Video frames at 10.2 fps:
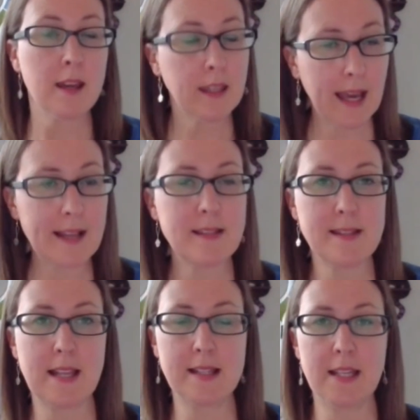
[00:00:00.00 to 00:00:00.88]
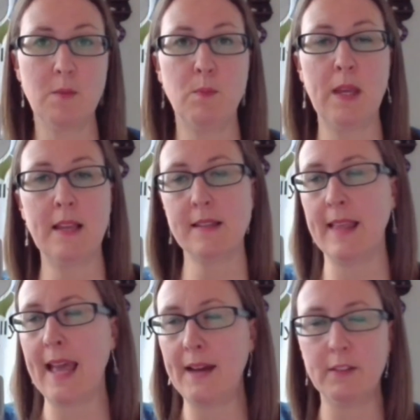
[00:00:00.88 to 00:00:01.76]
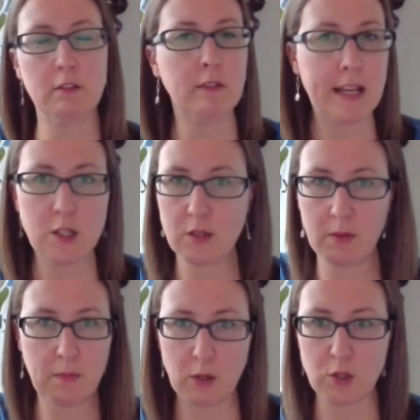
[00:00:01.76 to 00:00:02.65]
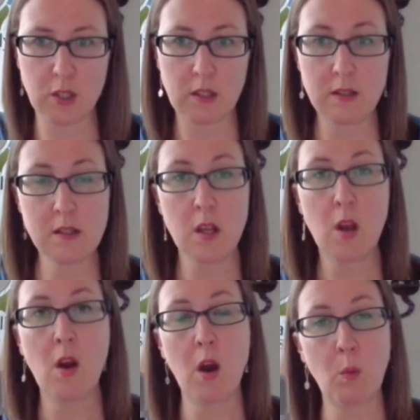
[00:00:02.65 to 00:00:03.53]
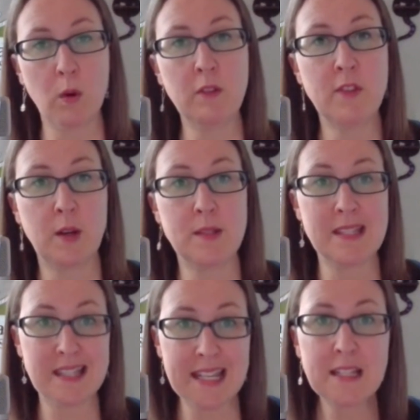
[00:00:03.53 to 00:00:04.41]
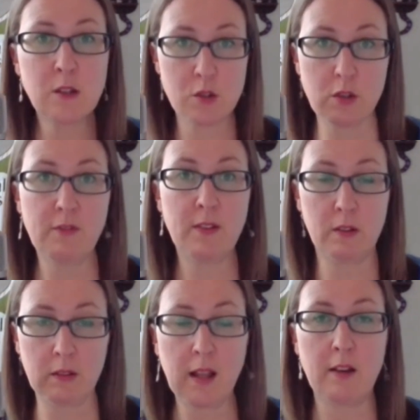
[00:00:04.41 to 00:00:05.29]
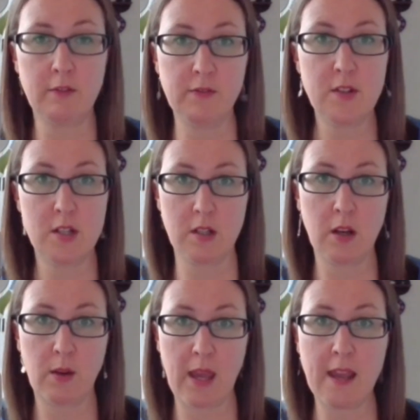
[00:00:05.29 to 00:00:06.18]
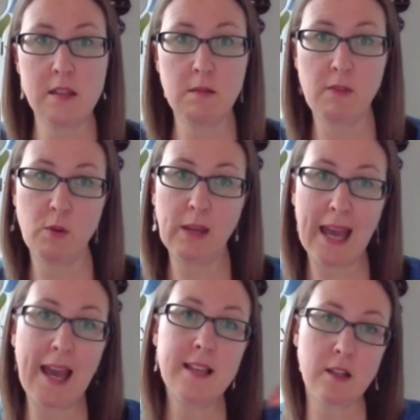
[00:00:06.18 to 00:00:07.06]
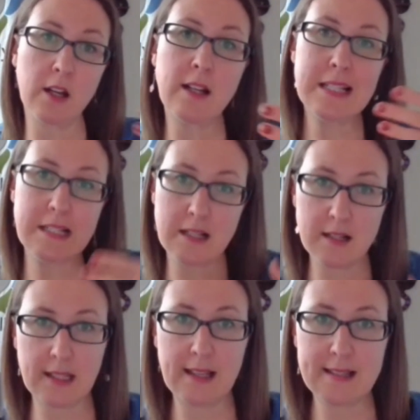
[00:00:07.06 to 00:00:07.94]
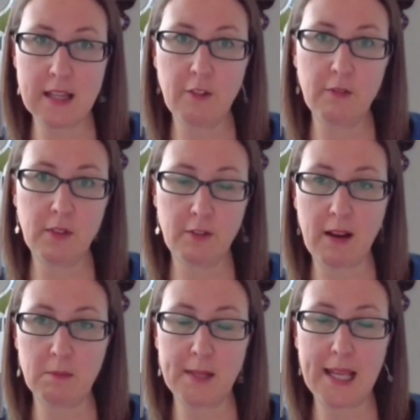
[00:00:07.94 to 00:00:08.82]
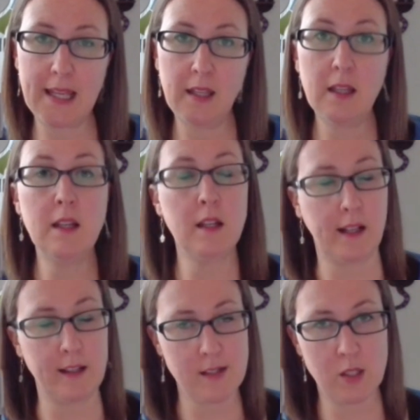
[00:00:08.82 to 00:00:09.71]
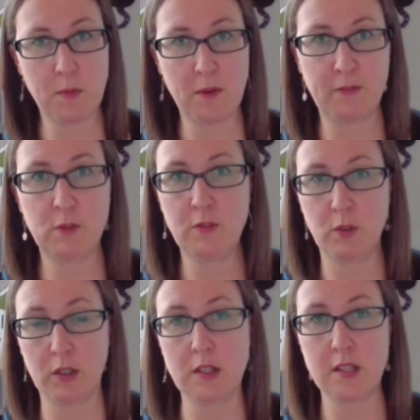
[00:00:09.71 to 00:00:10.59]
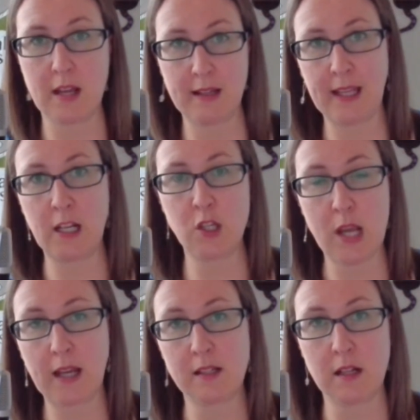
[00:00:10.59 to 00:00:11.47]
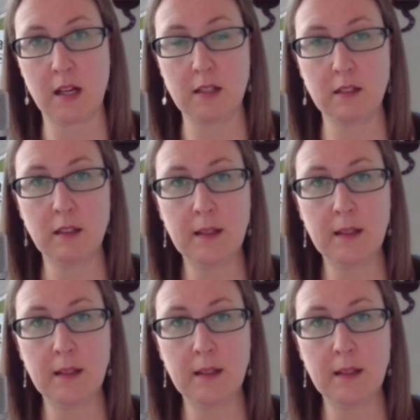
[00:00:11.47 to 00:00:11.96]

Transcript: Cats are sentient beings and they have a range of emotions. And one of those is needing to feel loved. Okay. So if your cat is kind of distancing itself from the family, like I said to you before, if you're concerned, get a check done.